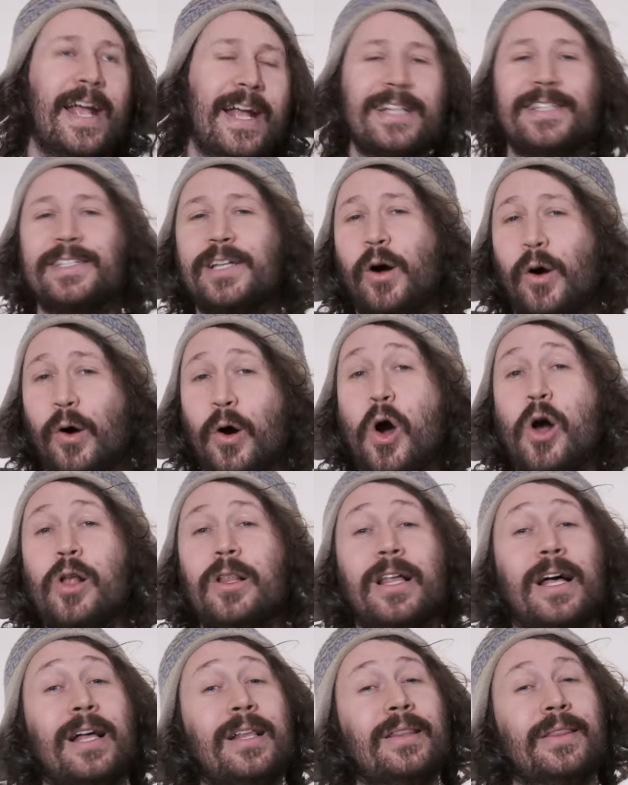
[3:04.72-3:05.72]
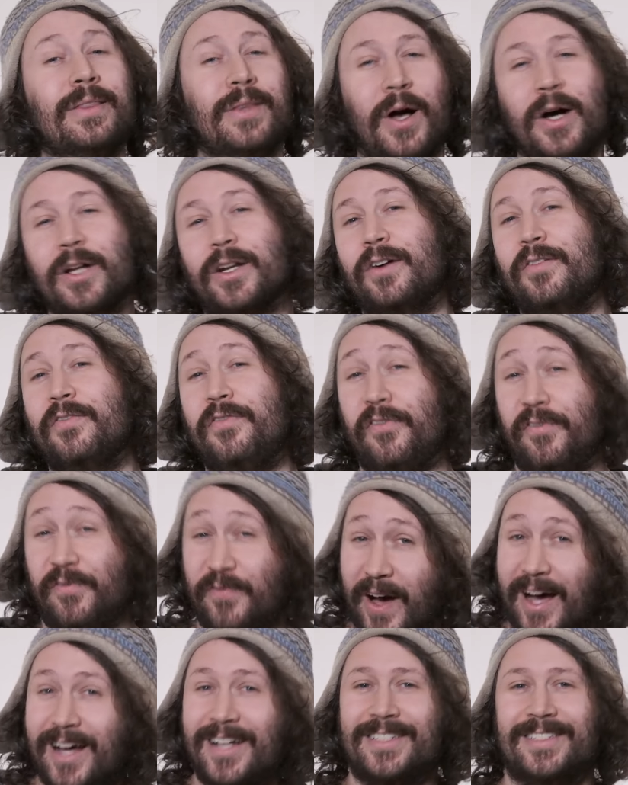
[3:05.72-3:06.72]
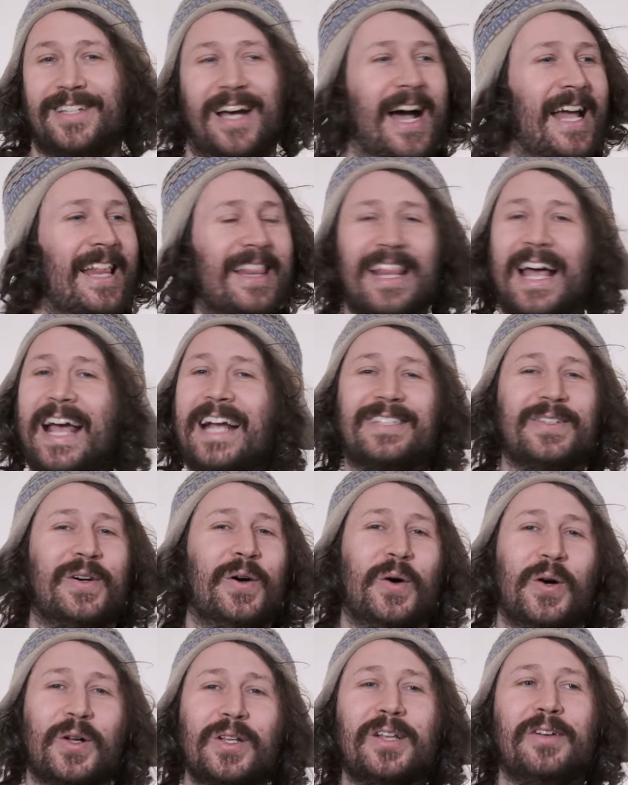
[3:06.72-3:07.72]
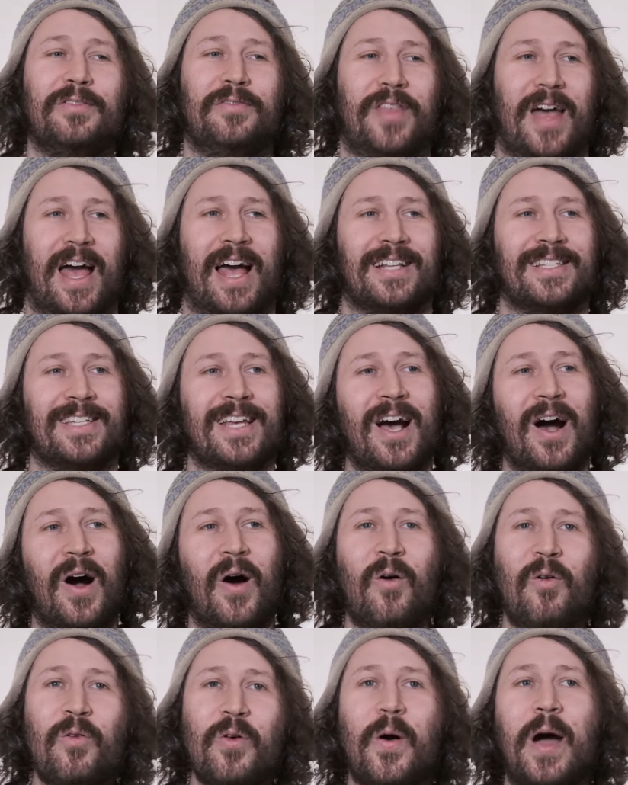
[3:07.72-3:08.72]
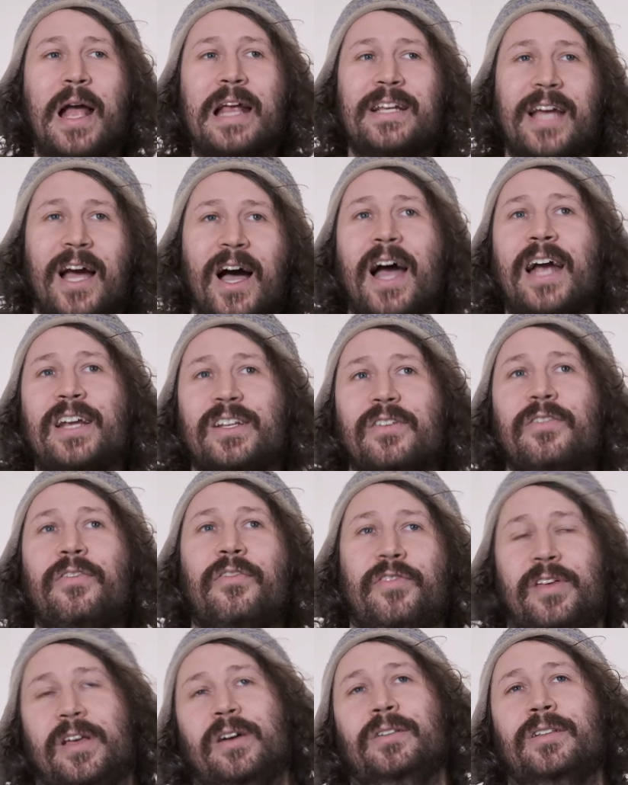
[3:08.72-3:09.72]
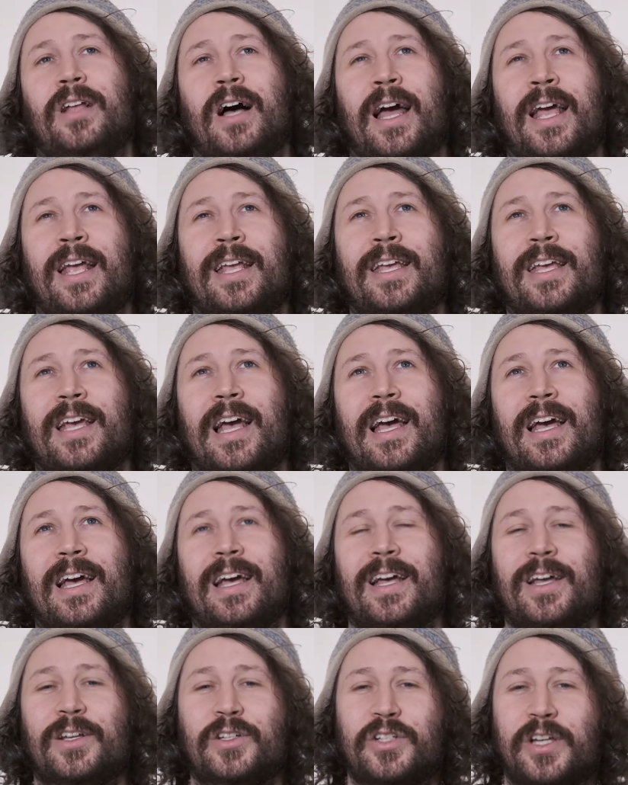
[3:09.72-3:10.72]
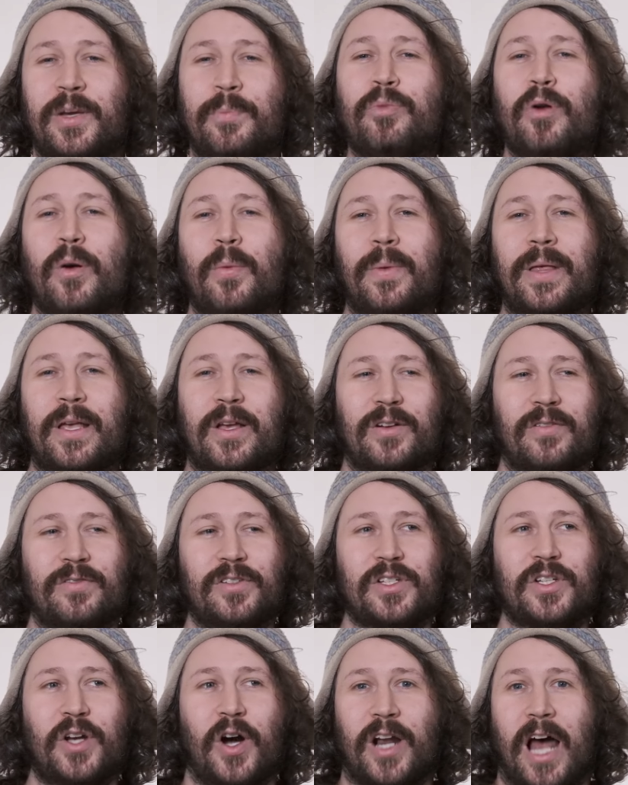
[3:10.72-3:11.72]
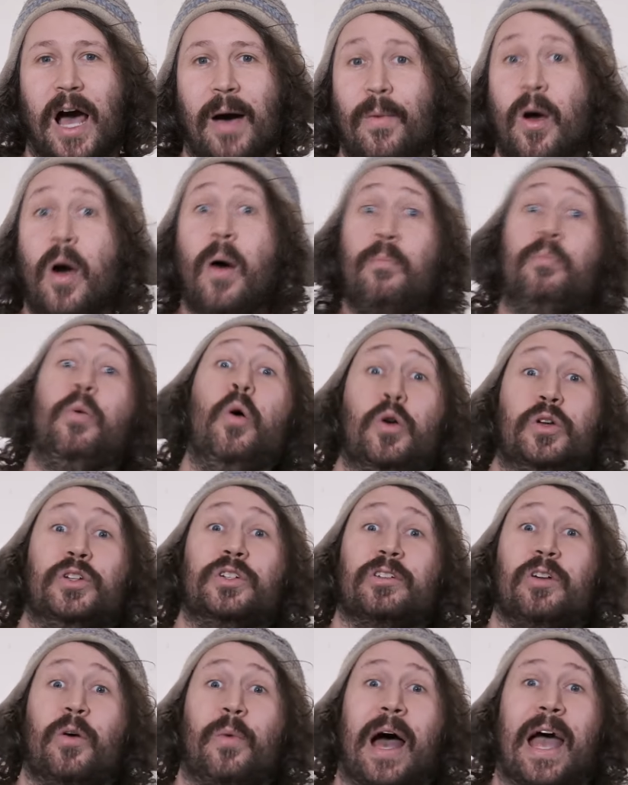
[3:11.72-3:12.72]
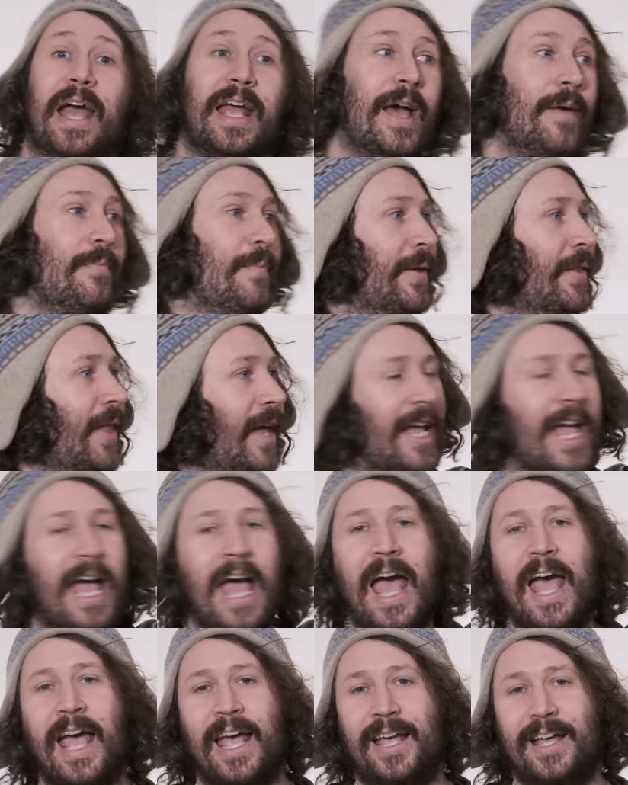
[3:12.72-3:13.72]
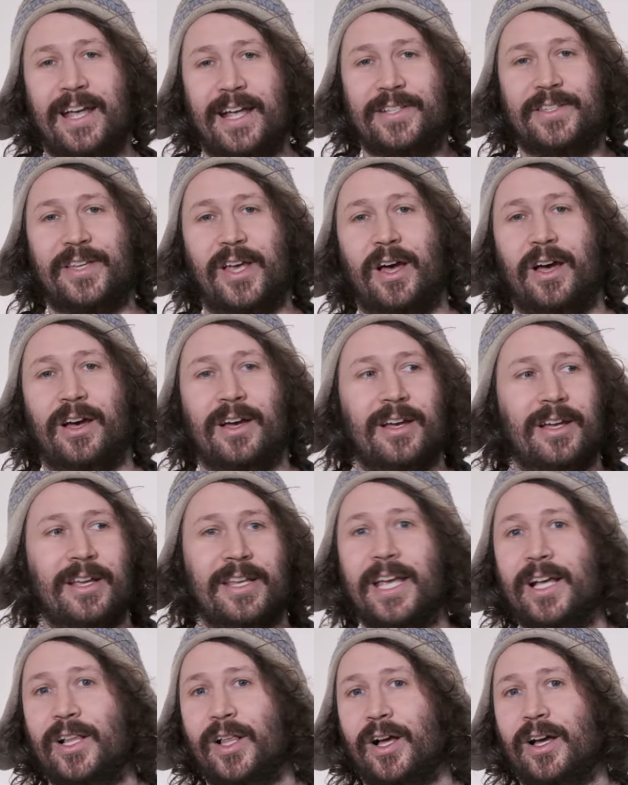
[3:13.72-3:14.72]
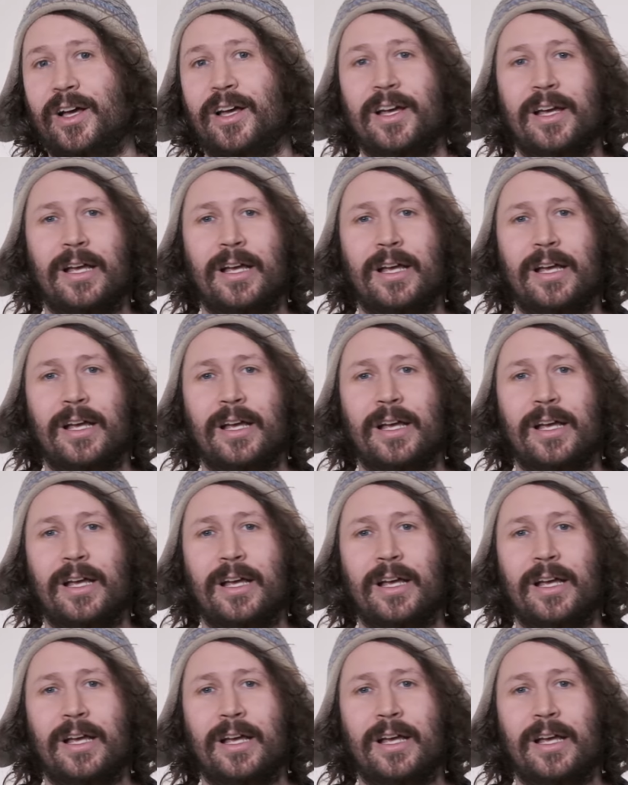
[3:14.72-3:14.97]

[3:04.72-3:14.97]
It's all a lot of fun. I liked all of that. Although I kind of feel like she probably could have just got up, pushed her away and been like, hey, it's her, kill her.